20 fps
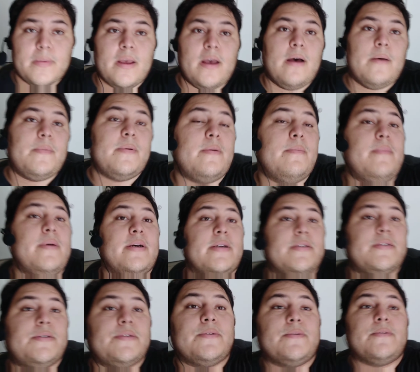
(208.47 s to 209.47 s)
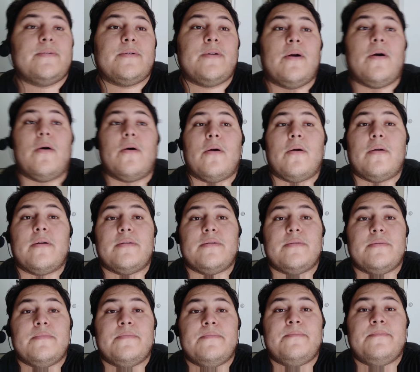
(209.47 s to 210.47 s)
hop on a bus or a car
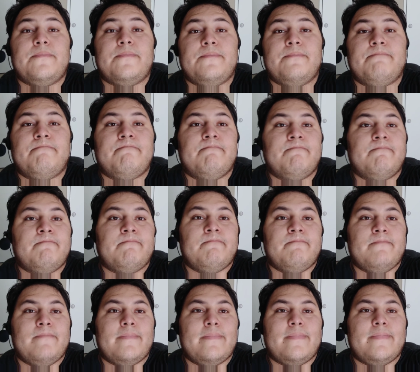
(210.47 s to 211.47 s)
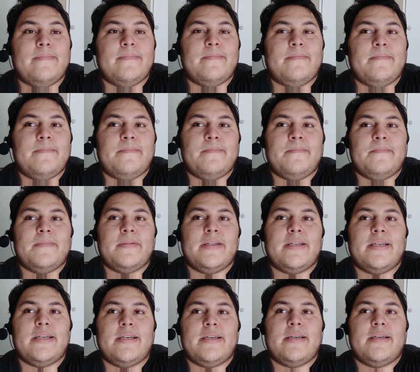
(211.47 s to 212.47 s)
and you
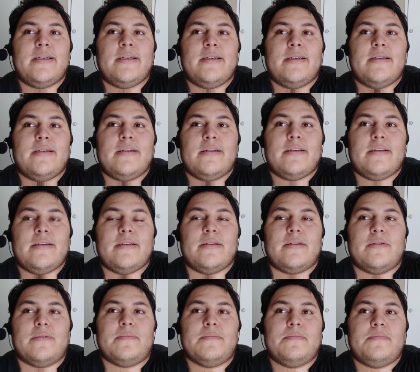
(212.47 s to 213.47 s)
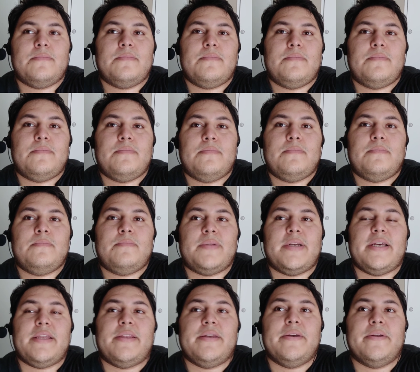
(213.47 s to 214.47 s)
know
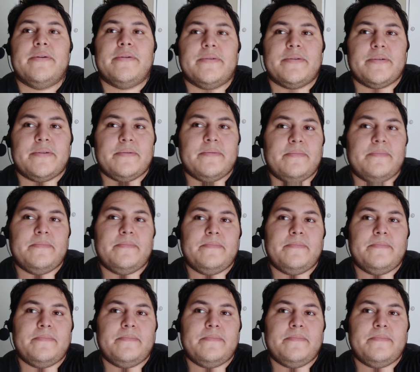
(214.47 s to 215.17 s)
play theaters